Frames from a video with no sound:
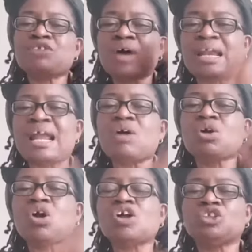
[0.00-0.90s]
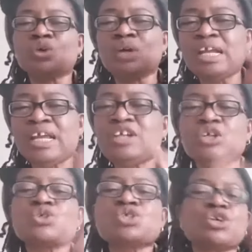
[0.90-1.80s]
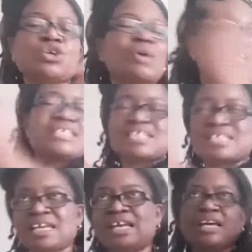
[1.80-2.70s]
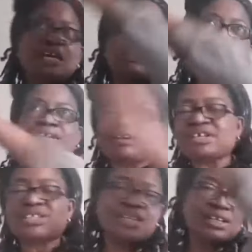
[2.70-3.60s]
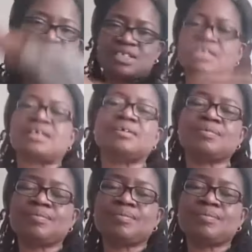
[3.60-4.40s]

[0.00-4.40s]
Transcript: to allow God to lead you so you can see 360.